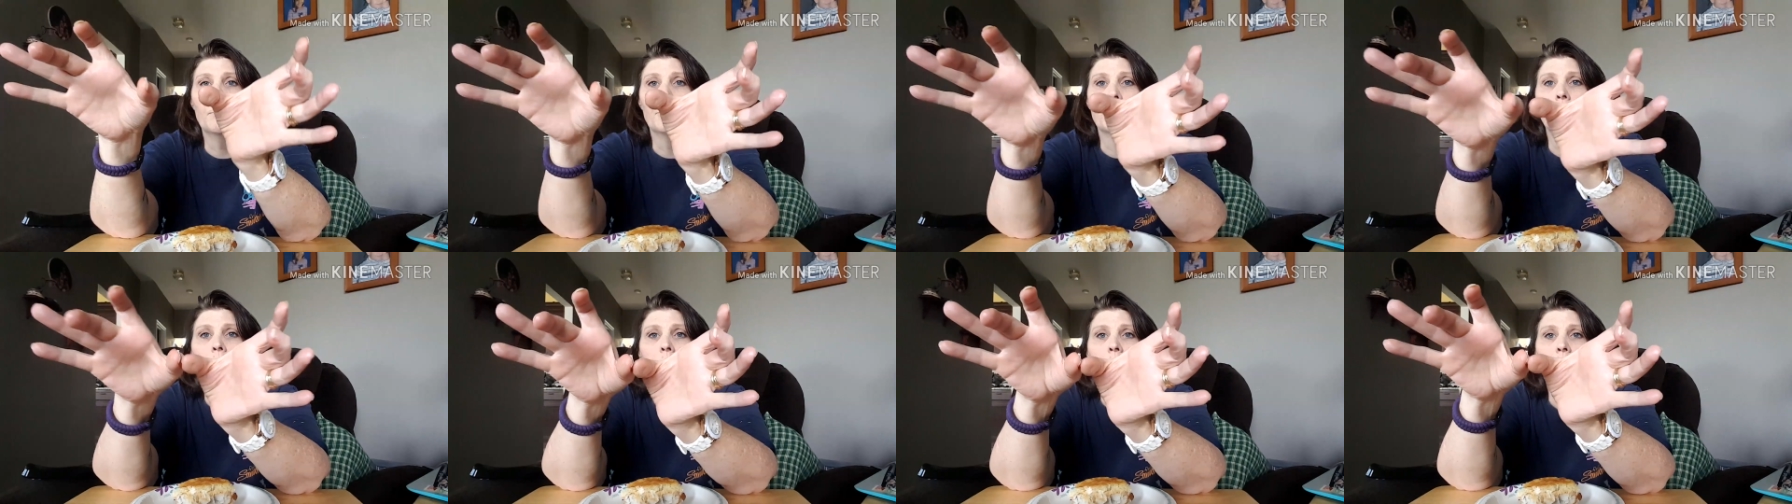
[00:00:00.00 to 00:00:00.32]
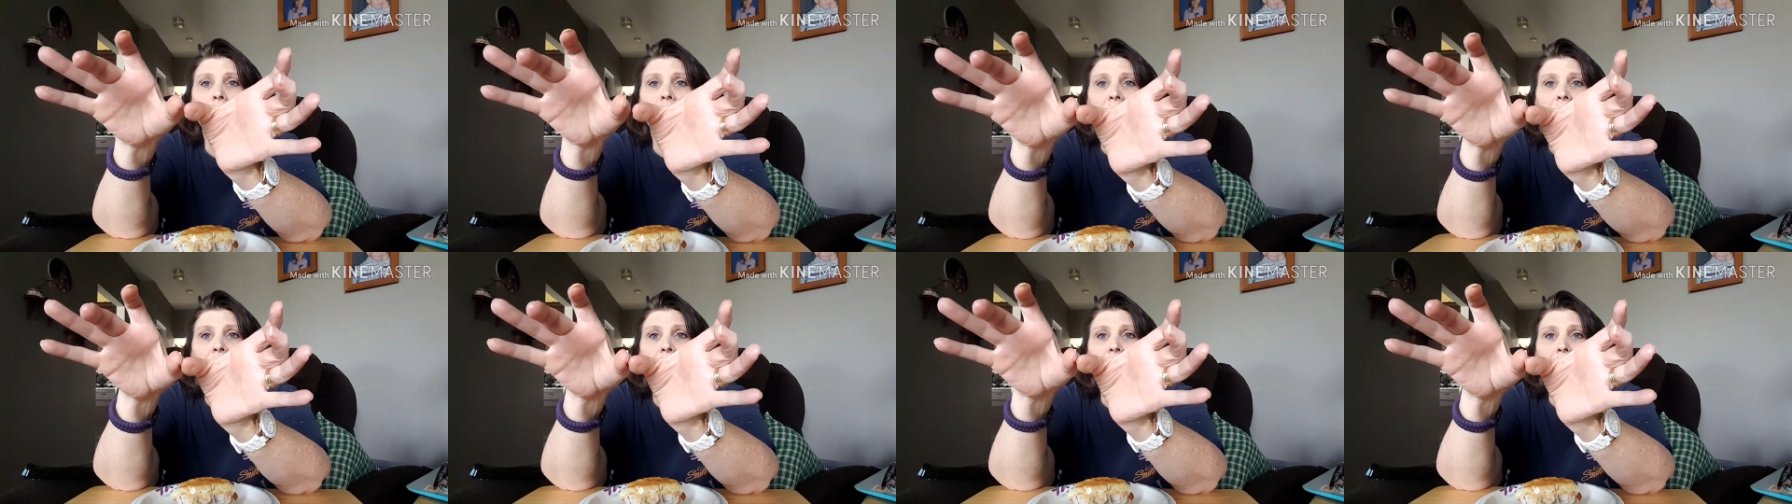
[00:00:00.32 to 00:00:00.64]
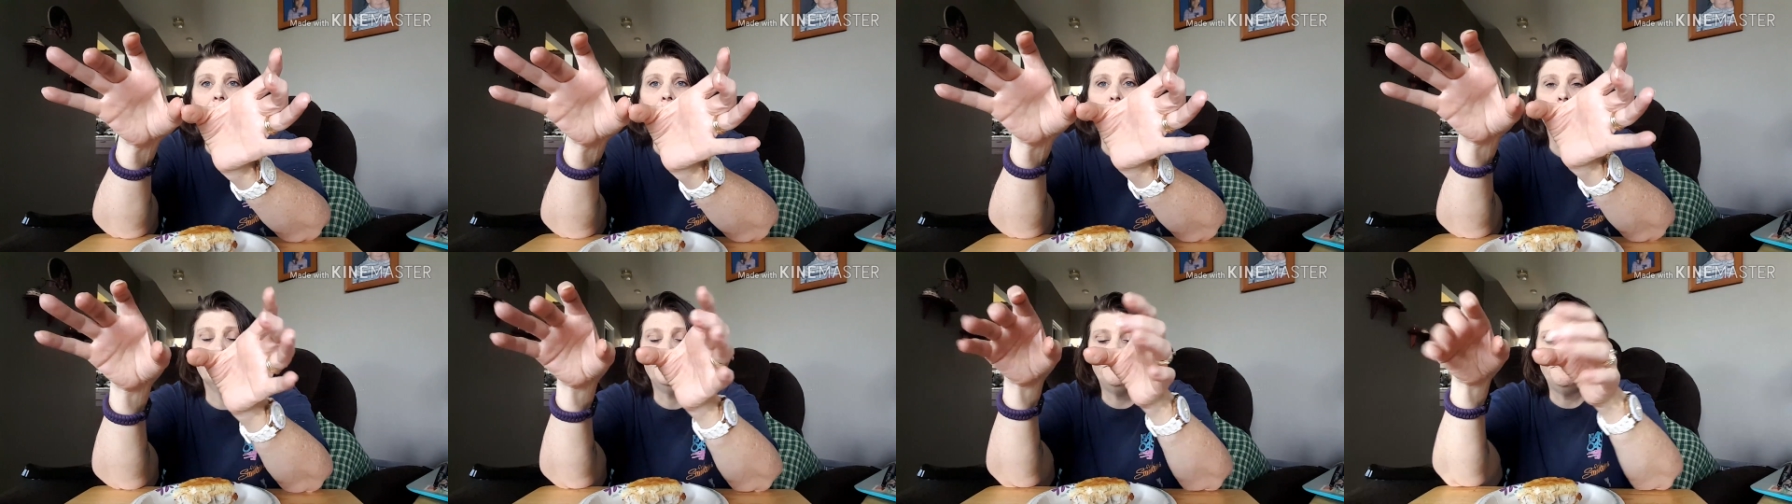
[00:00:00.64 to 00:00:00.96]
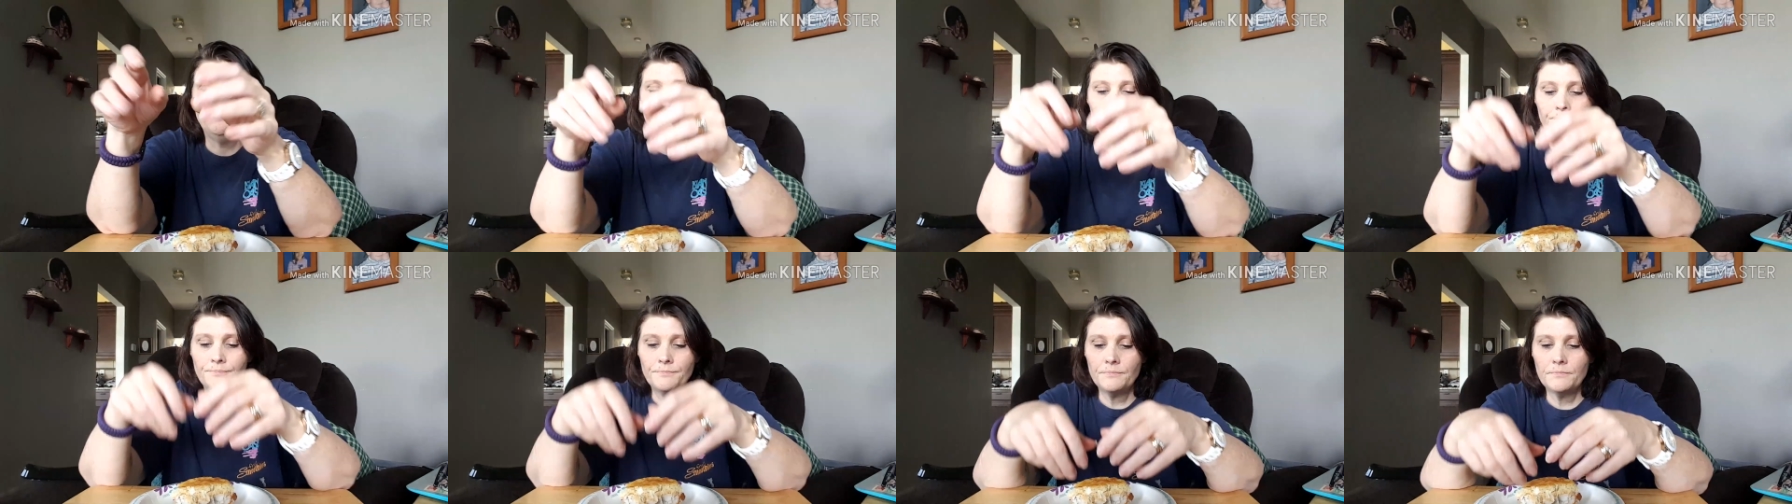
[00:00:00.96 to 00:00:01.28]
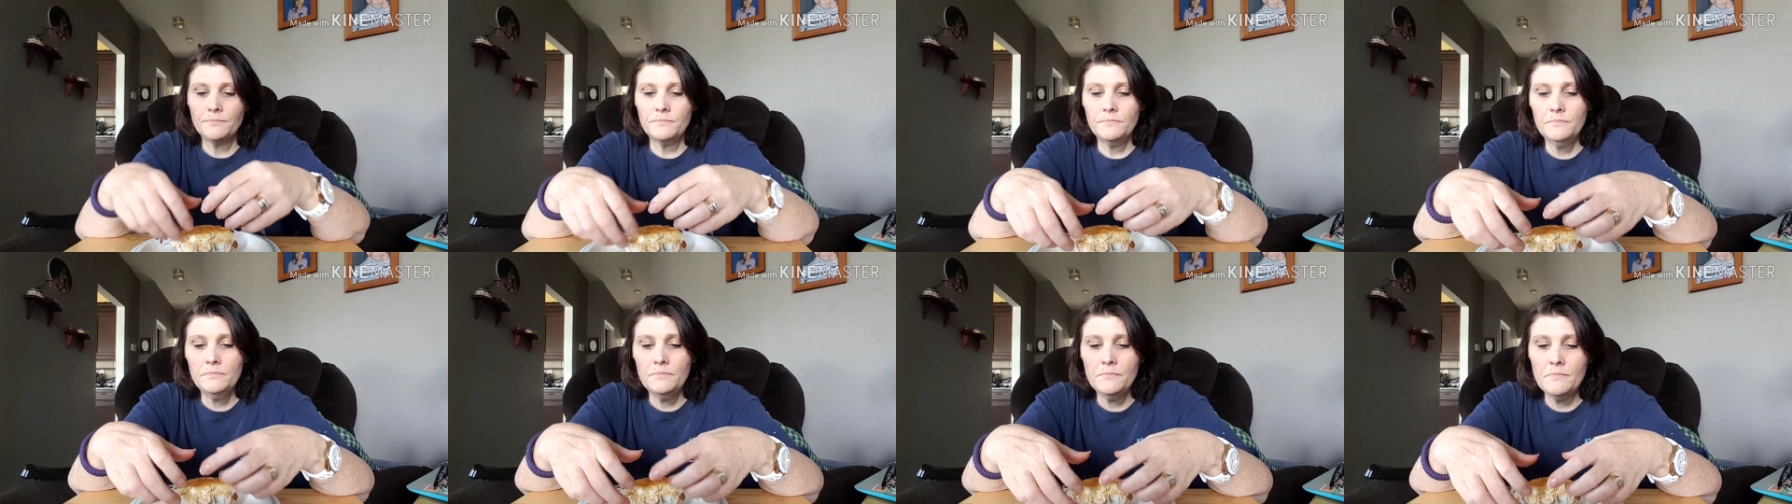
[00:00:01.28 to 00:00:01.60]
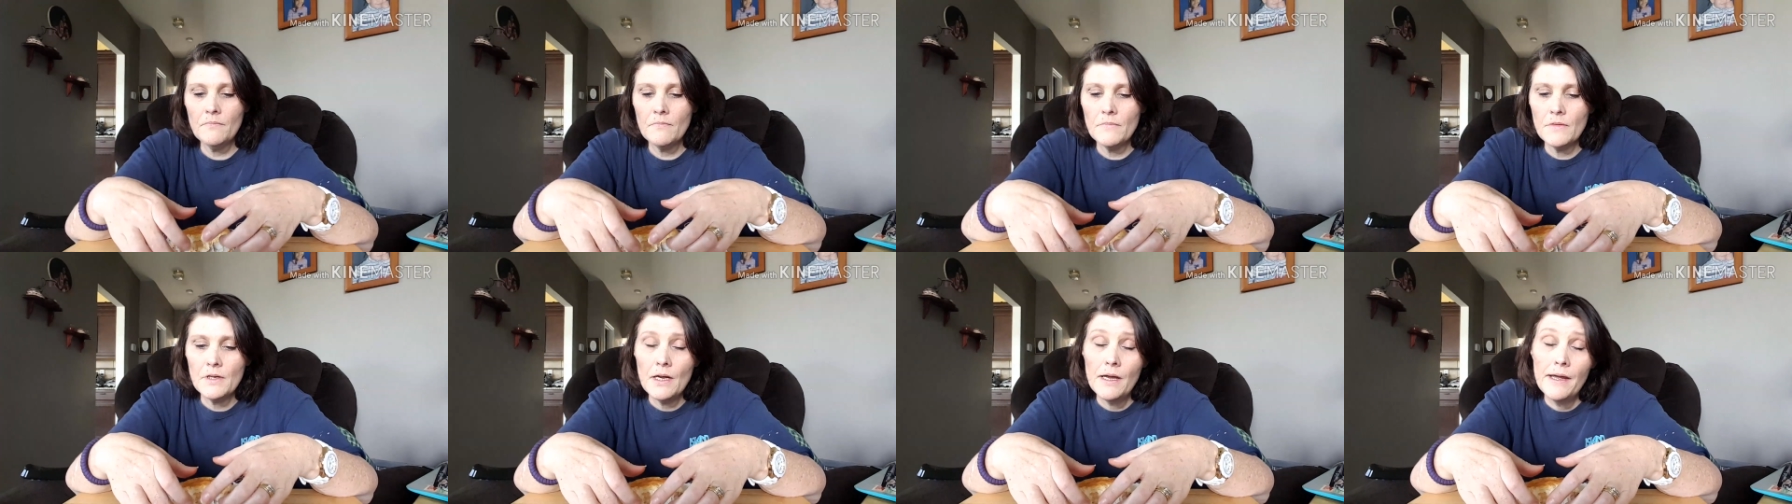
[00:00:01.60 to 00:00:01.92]
put them together
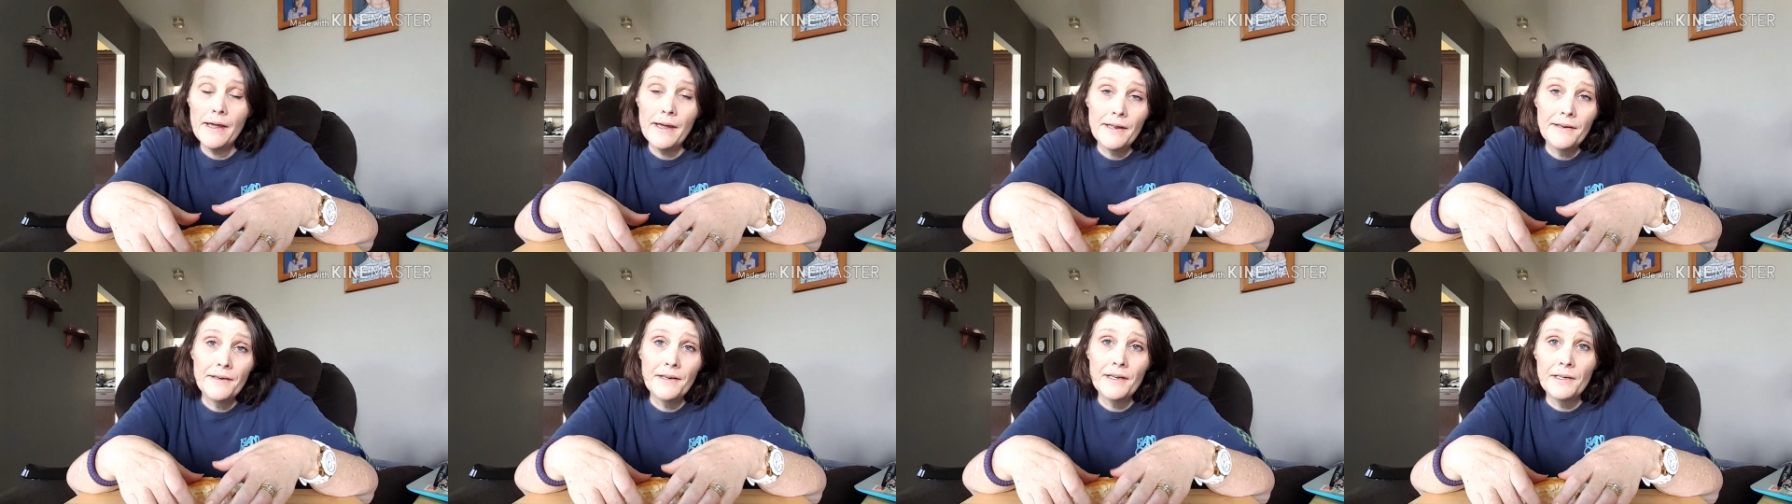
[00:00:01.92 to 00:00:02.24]
and